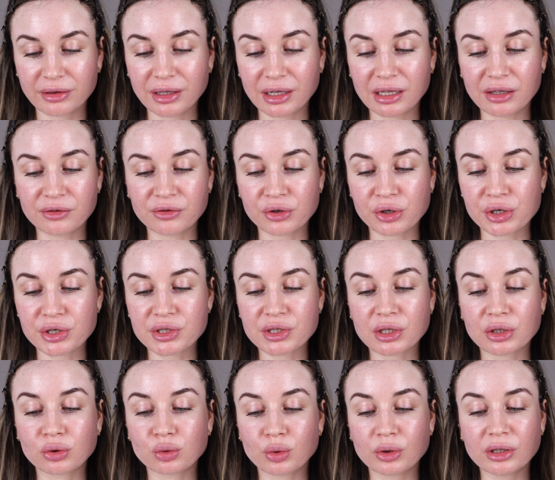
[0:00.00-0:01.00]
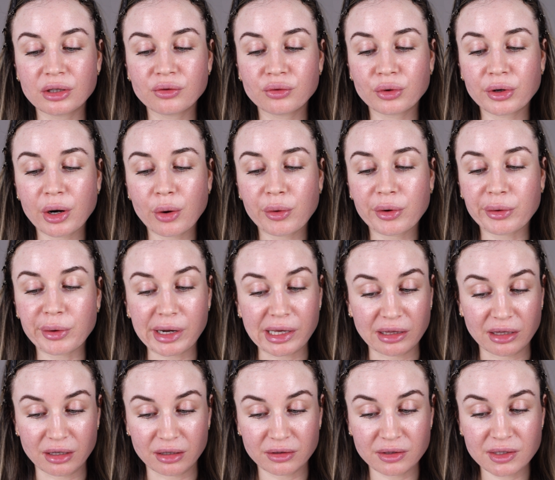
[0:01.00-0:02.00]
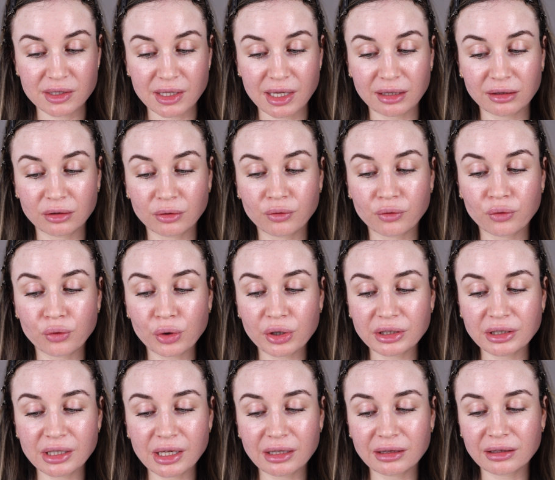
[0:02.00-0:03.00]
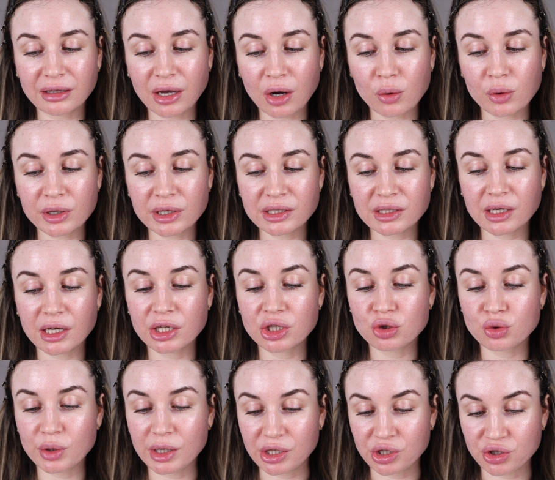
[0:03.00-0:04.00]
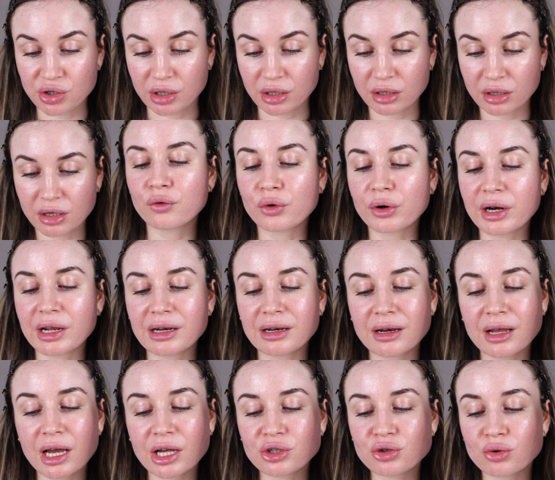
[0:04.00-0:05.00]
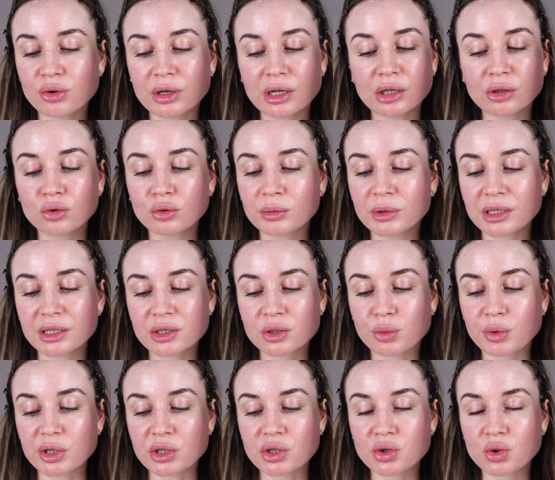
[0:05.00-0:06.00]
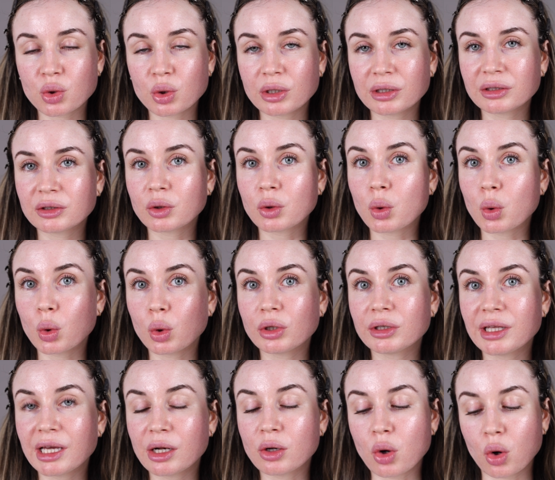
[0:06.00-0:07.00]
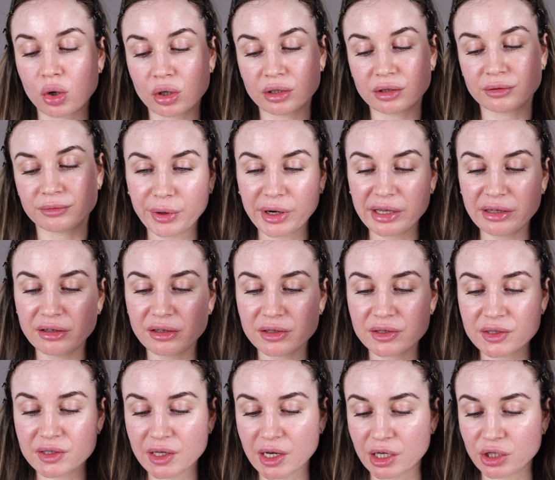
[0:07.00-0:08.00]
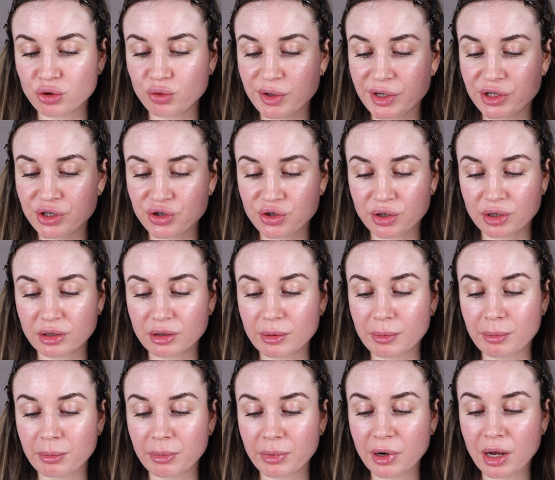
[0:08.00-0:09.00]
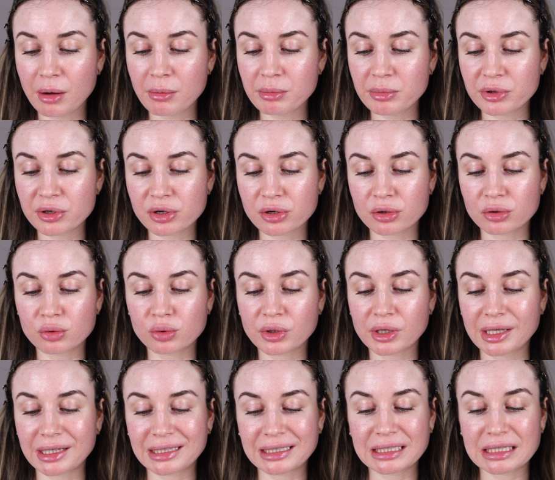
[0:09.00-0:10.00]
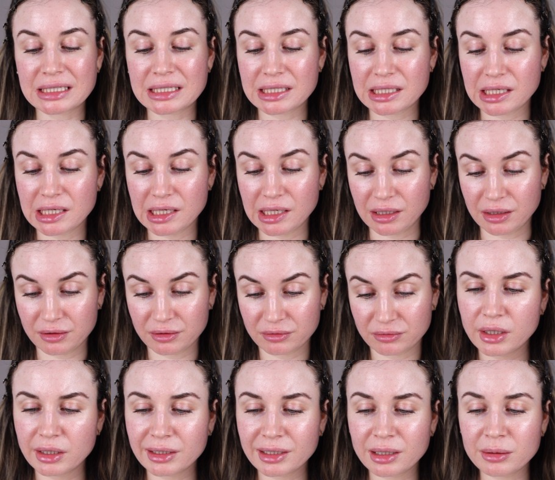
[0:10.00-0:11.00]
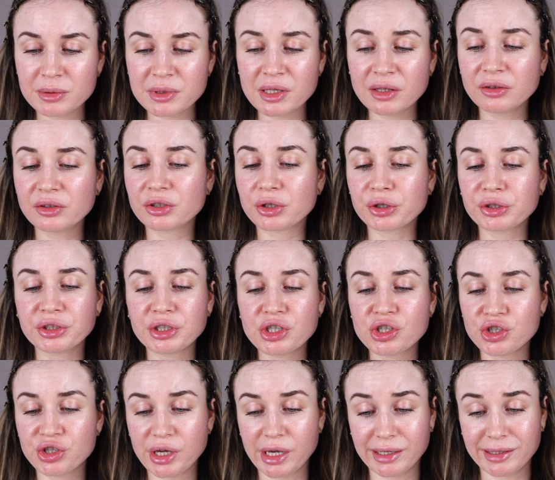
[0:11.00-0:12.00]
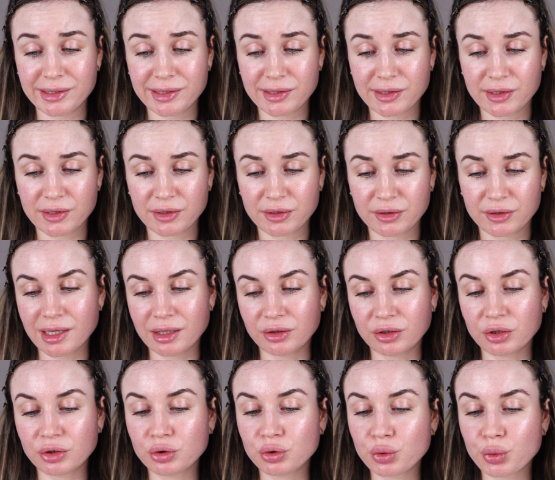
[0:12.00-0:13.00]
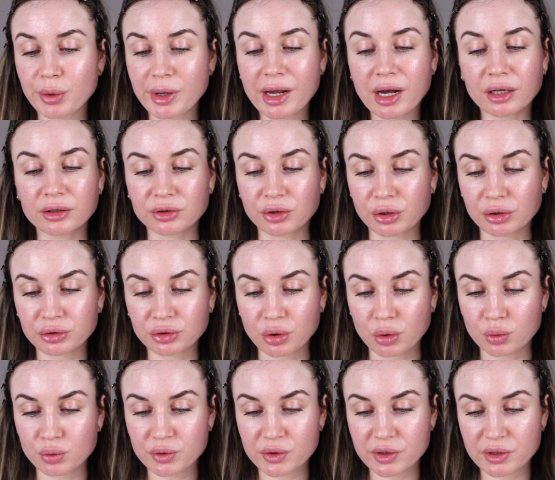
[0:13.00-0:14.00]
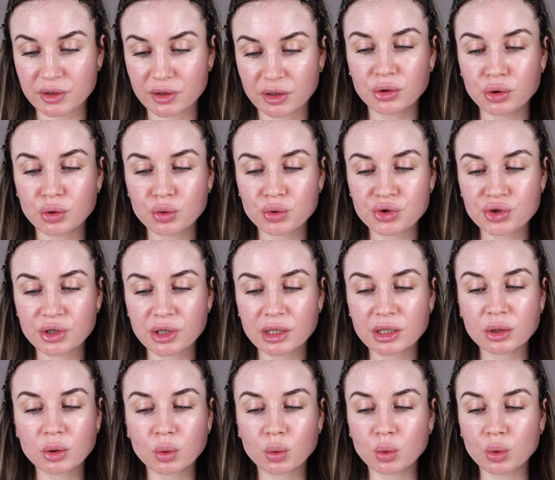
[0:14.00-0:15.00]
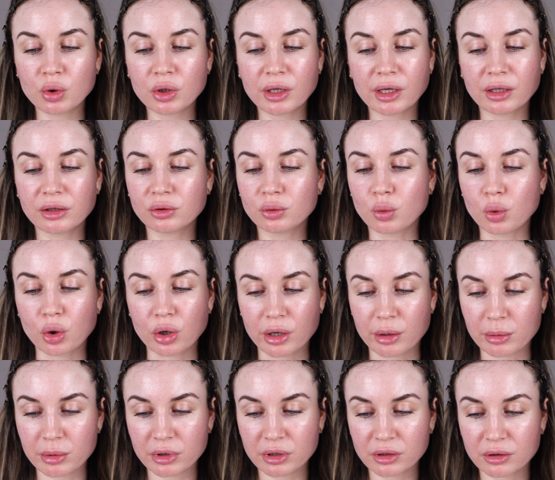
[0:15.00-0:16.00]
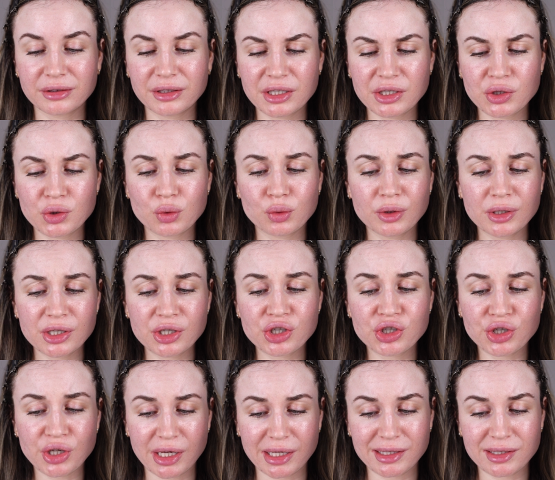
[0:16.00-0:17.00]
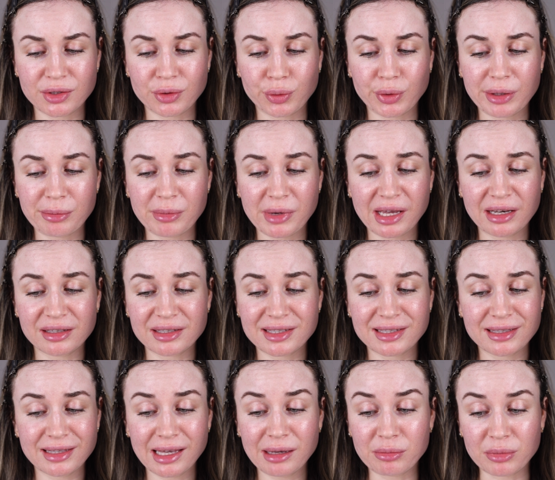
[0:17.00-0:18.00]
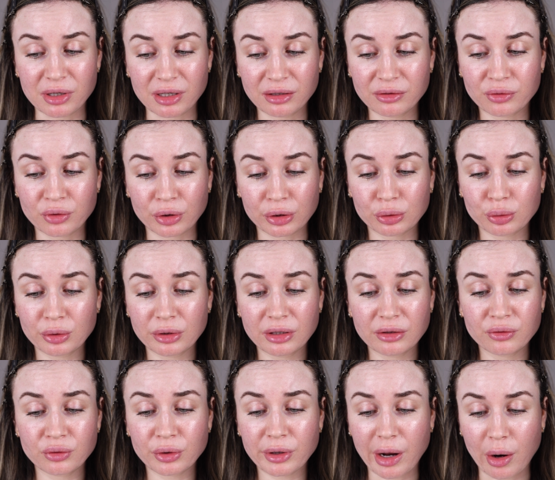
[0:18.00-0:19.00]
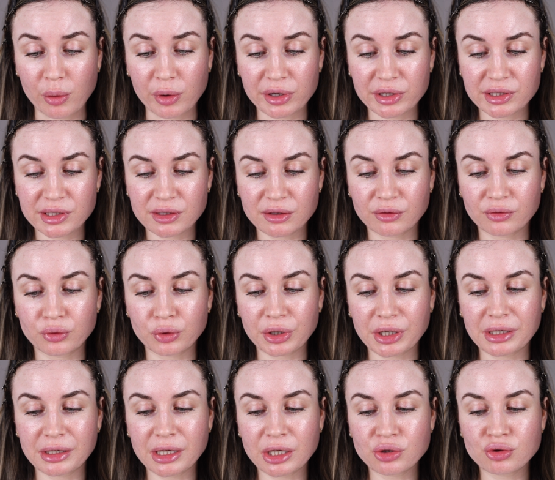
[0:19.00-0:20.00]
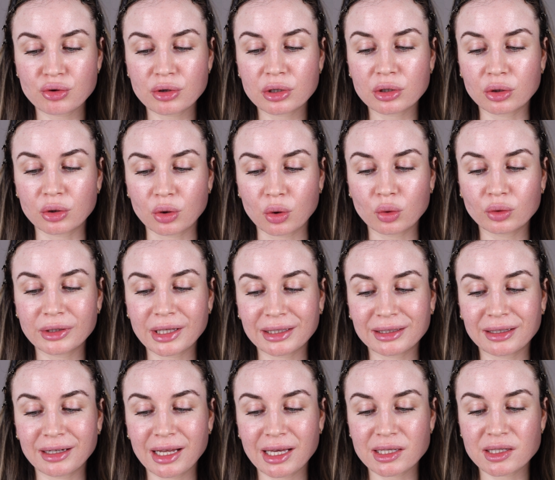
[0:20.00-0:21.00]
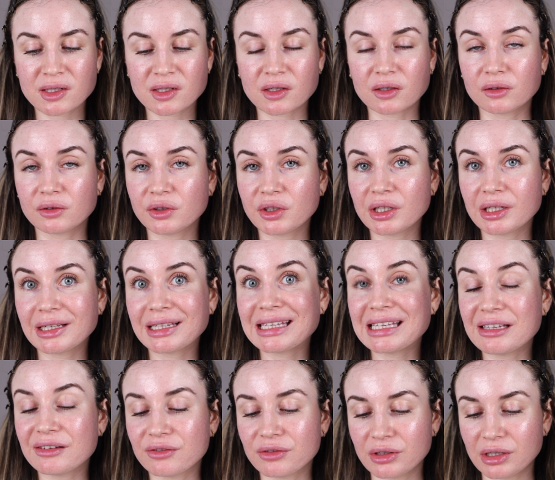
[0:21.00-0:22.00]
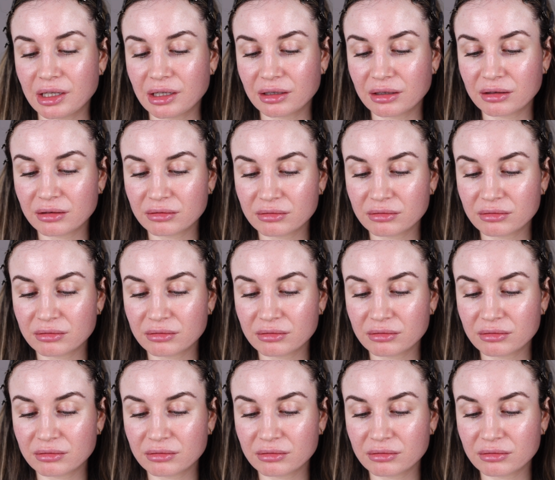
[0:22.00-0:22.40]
delivers 24-hour radiance and 48 hours hydration for a naturally luminous result all day long. Radiance, hydration, plumper looking skin. It comes in 30 shades and 3 undertones: neutral, cool, and warm. These unique shades remain stable for 24 hours for a natural glow that lasts until evening.